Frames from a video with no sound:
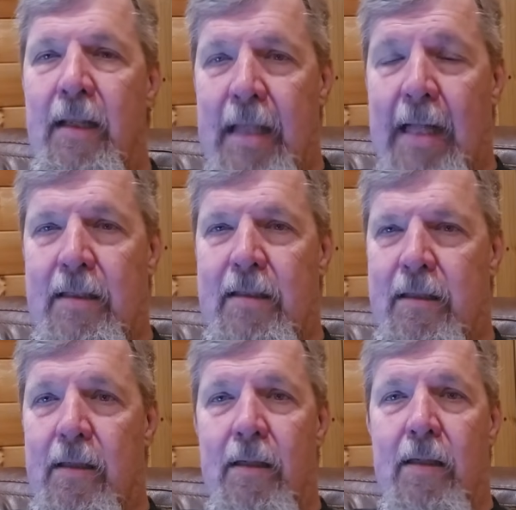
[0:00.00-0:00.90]

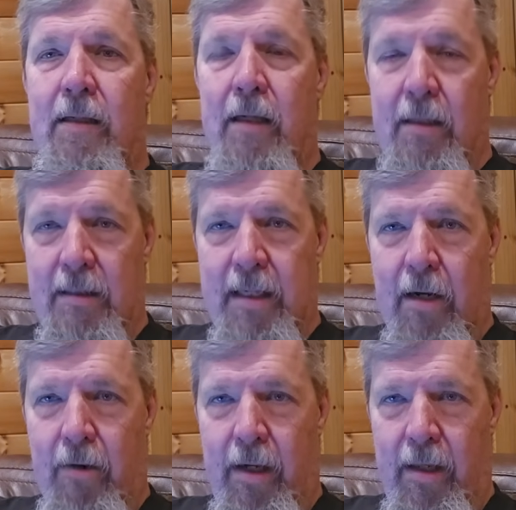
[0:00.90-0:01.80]
That's a
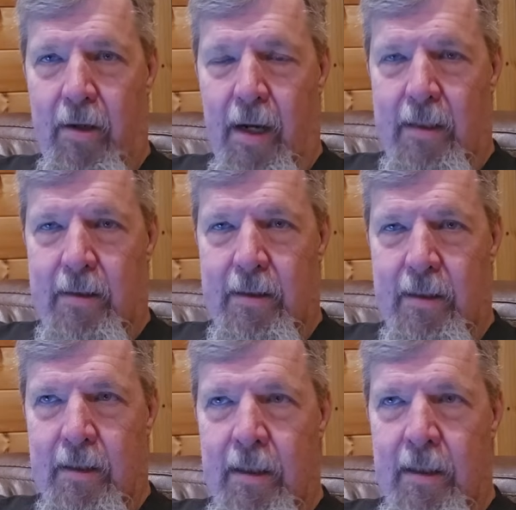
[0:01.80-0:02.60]
scary thought.